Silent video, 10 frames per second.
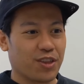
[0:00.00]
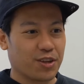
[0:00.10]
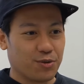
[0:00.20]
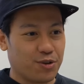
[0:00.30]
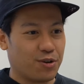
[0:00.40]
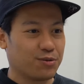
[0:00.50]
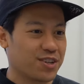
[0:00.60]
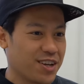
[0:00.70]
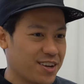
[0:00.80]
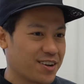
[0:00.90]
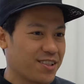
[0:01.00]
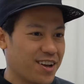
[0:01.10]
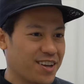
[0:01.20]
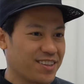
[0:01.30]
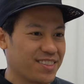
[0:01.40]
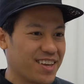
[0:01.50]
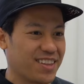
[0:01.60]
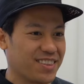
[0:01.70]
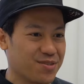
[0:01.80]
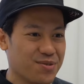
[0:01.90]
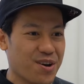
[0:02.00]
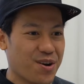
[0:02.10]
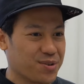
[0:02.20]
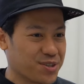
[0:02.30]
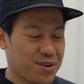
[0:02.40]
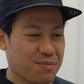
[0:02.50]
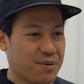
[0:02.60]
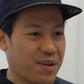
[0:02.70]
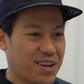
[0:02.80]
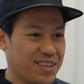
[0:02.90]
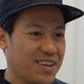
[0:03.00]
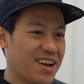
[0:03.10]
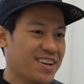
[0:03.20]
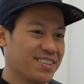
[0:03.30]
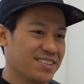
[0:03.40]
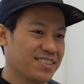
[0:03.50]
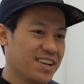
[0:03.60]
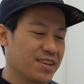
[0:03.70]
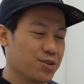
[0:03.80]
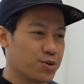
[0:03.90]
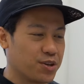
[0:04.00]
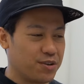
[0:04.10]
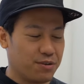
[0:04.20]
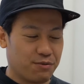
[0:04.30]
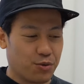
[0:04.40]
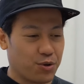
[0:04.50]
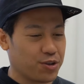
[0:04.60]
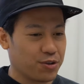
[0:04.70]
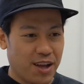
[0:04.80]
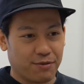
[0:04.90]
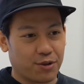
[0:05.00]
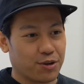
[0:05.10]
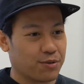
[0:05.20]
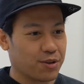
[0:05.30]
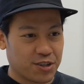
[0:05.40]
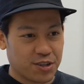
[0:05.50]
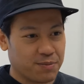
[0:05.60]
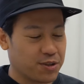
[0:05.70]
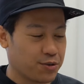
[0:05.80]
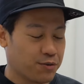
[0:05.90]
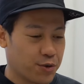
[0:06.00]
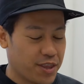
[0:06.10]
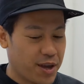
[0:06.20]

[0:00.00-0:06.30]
that you don't take a client that you know is going to be a pain in the ass, like you'll have good relationships and you'll avoid that.